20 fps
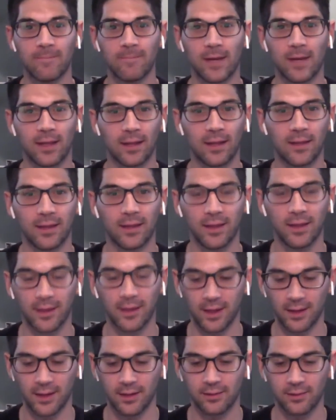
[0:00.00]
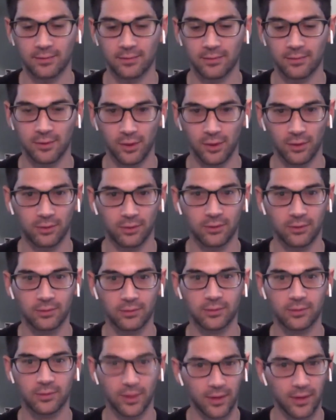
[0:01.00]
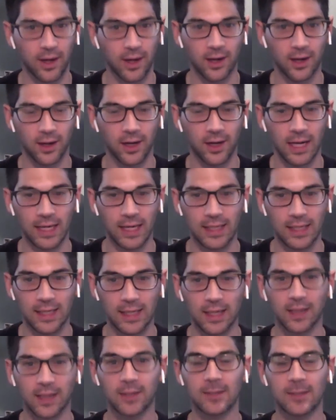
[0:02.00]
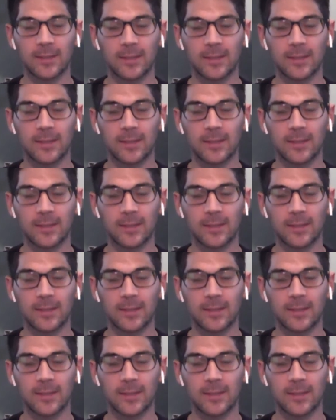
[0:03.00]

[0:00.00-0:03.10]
and they think they've got a good idea.